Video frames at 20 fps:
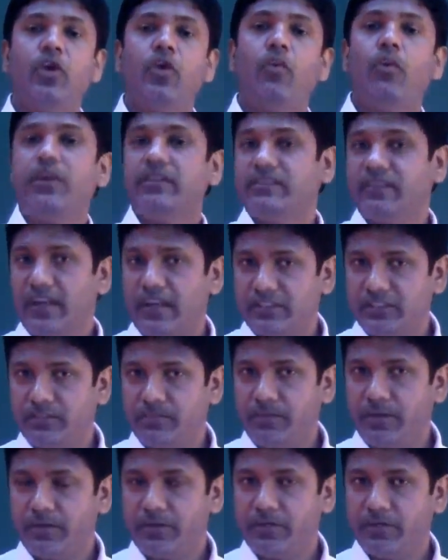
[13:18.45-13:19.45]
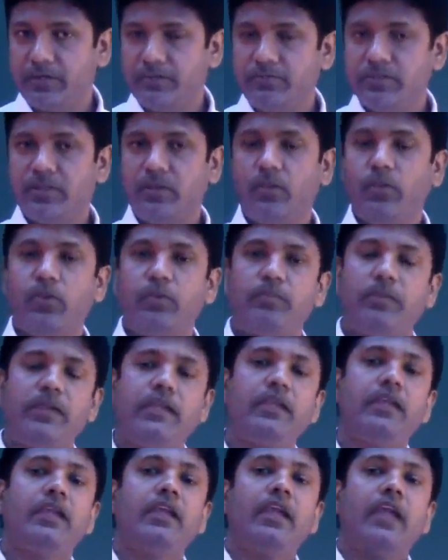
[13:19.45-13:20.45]
what is algebraic terms would
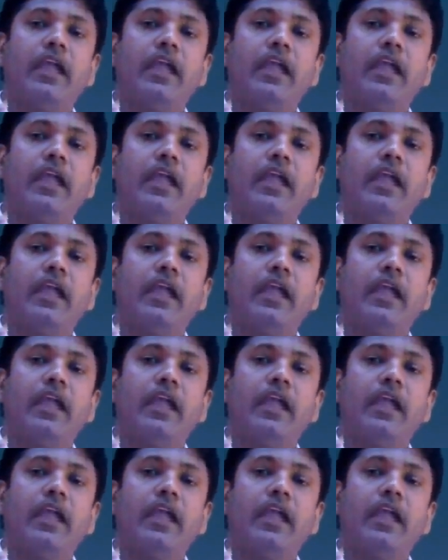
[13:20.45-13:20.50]
be,